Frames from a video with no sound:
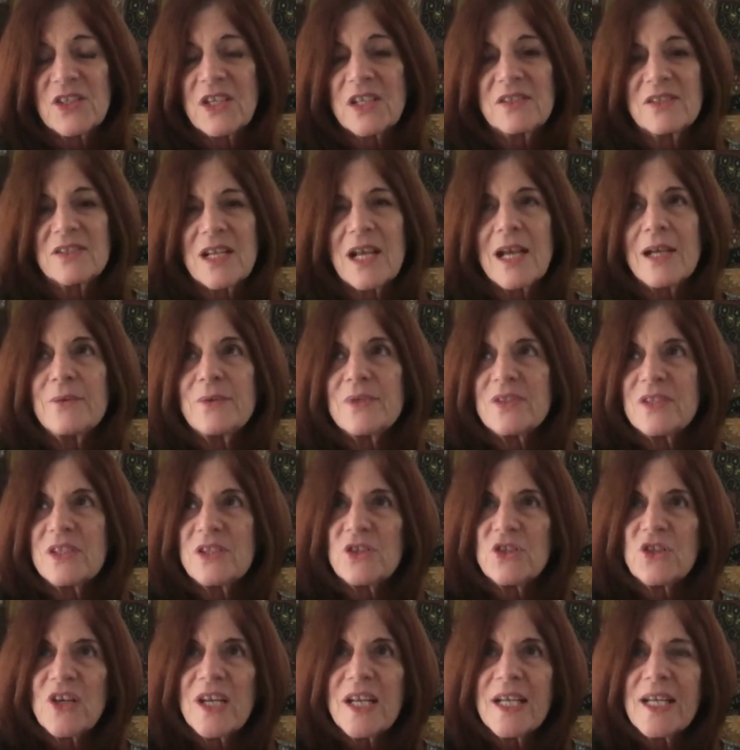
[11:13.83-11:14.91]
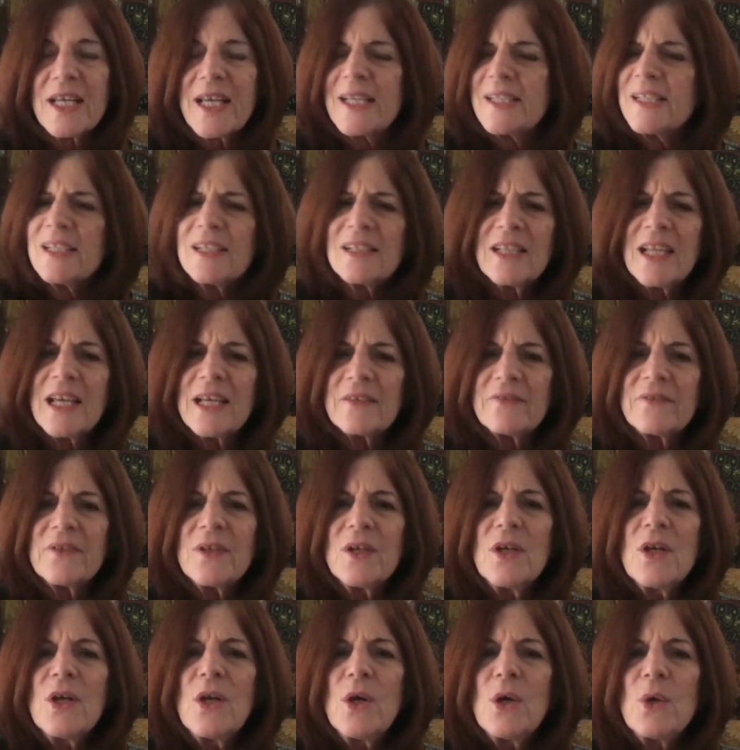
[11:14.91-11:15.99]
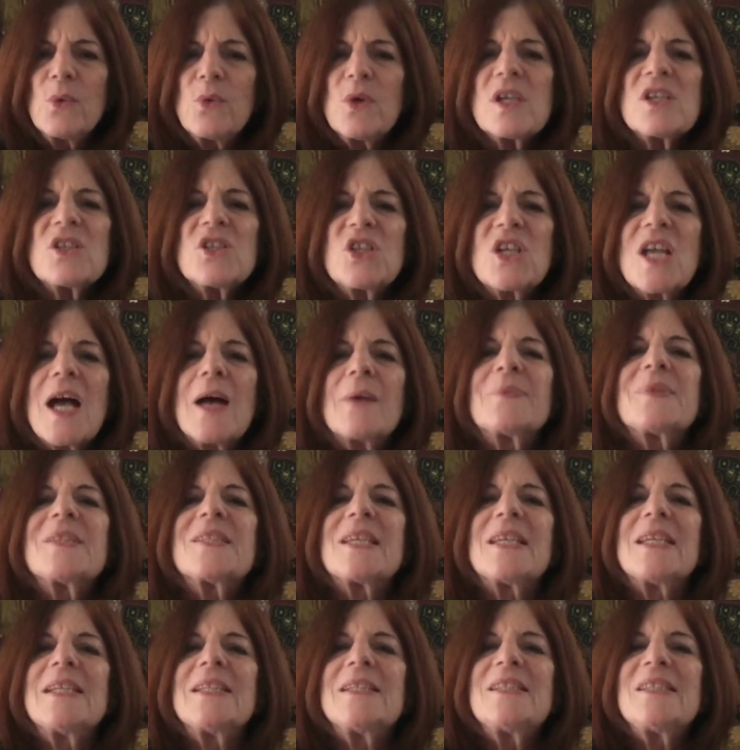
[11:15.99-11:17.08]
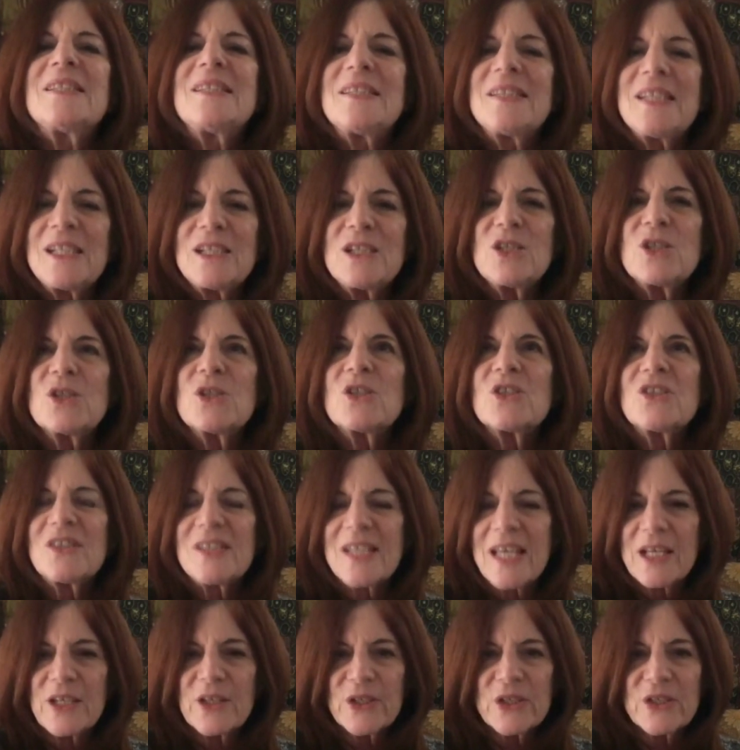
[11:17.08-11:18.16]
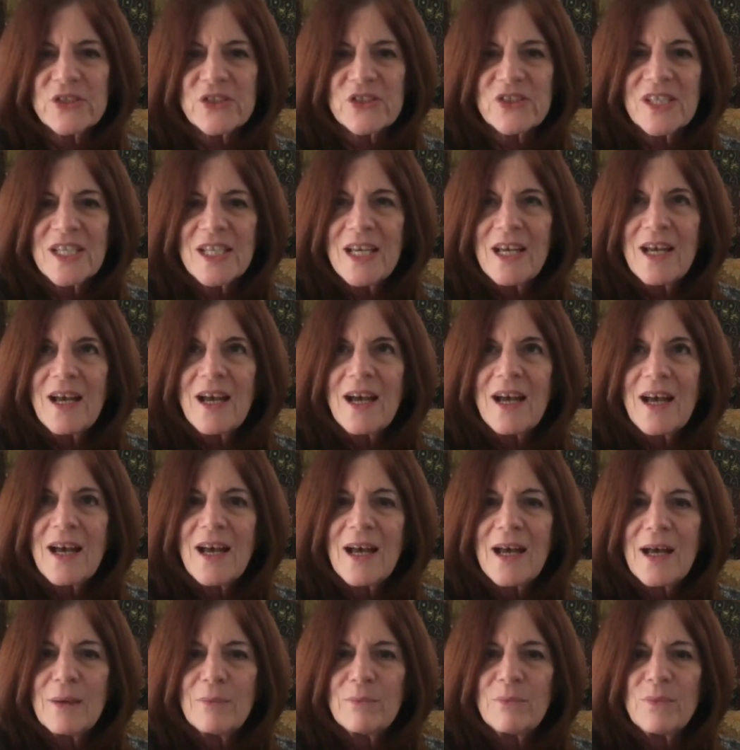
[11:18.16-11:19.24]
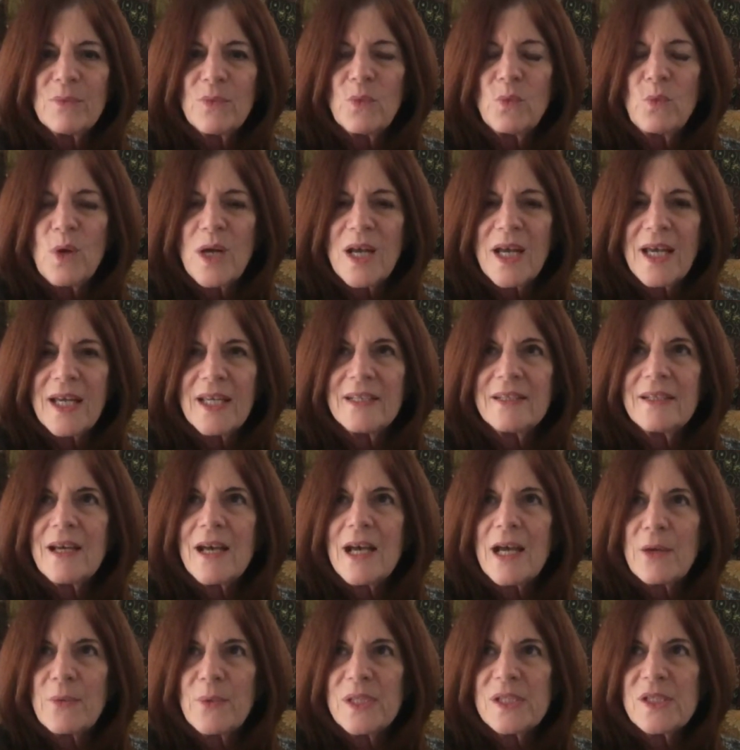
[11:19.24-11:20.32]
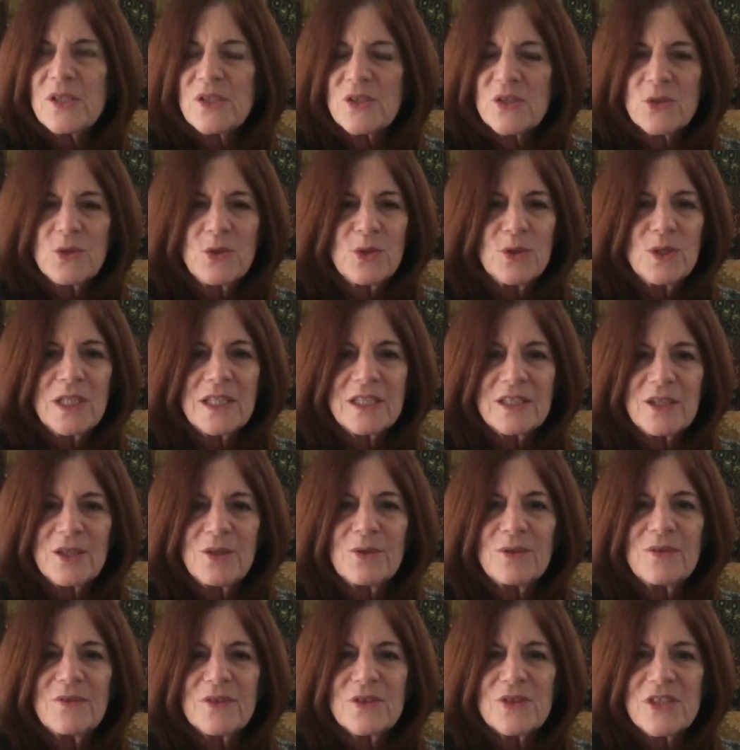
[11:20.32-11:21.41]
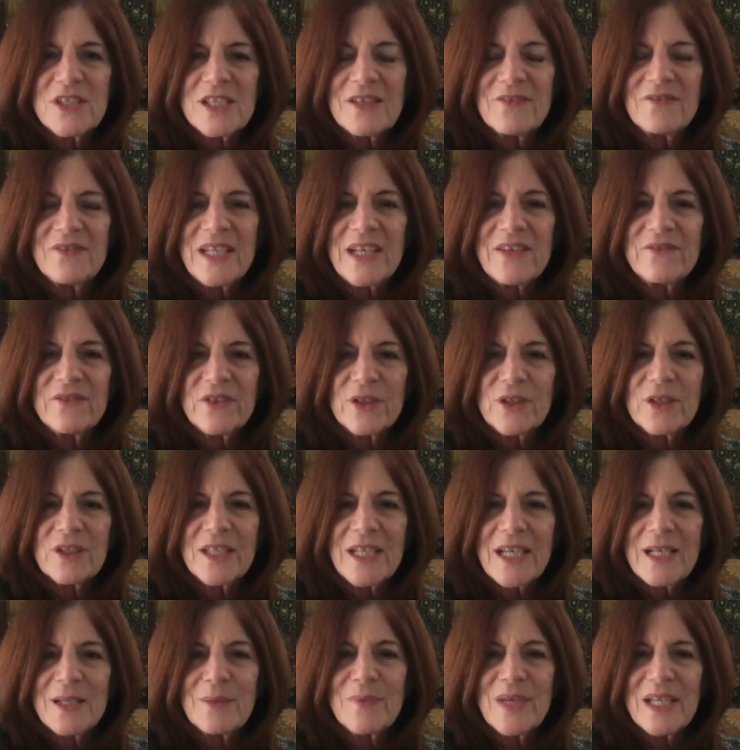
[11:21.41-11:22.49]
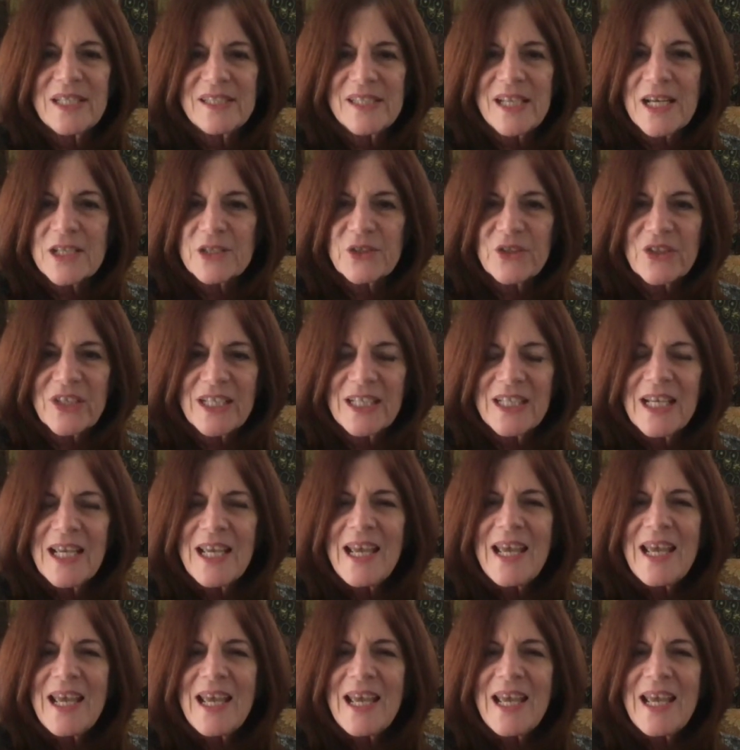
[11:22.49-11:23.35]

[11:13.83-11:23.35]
Yes, I was in training. I did a lot of workshops in senior centers when I went to school at the University of Denver getting my doctorate.